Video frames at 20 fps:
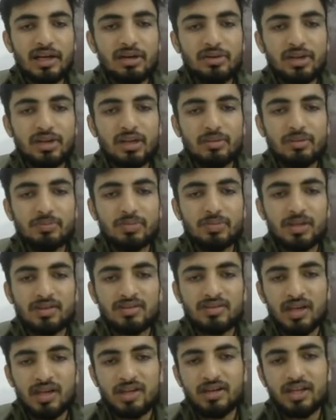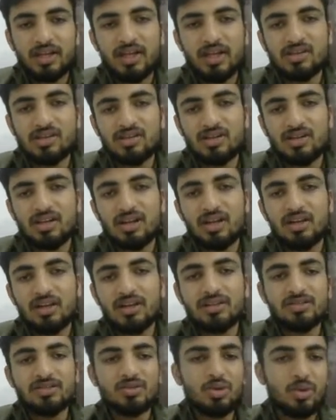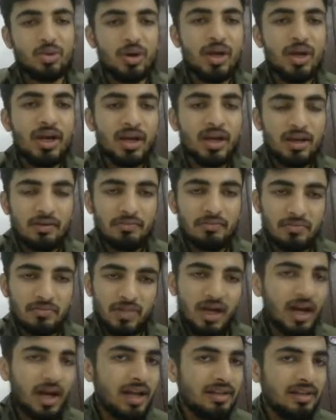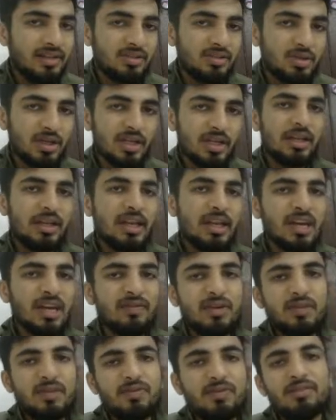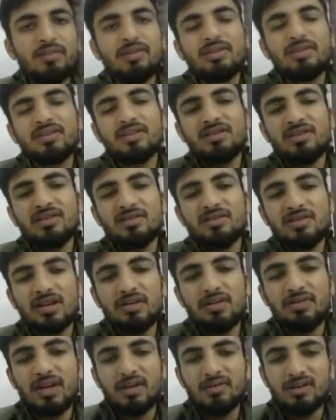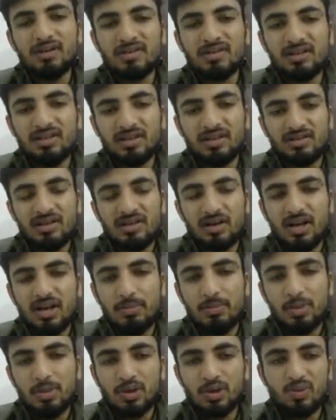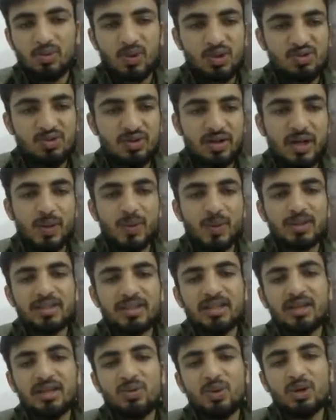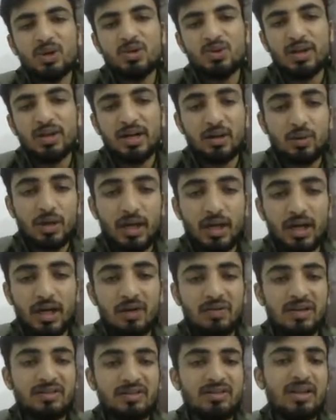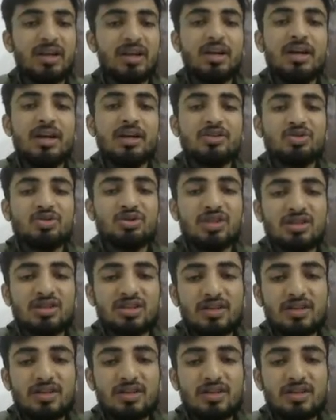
to keep this entire session in English. So I'll just quickly recap what we have discussed yesterday. We have discussed yesterday about the virtual networks and the virtual network gateways. So you just